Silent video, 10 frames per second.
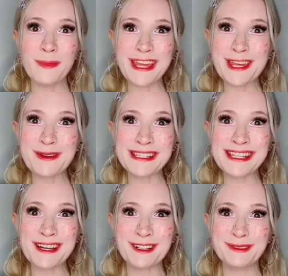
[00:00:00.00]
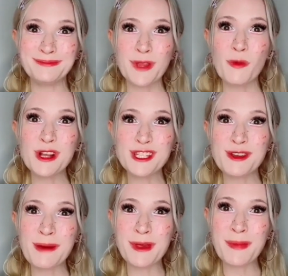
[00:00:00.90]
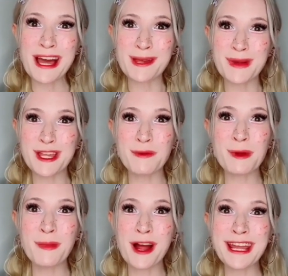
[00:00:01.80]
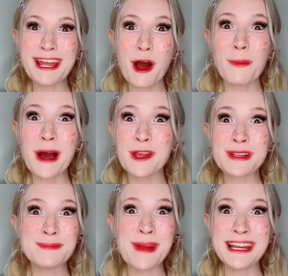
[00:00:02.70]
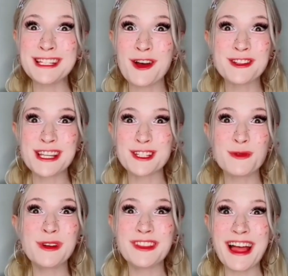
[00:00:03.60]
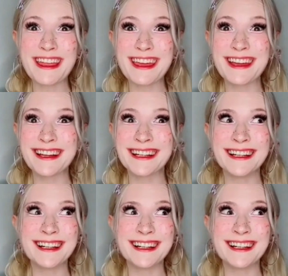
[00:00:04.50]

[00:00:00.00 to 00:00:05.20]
I'll make you a deal. Once you get me back in my human body, I'll buy you as many dolls as you would like.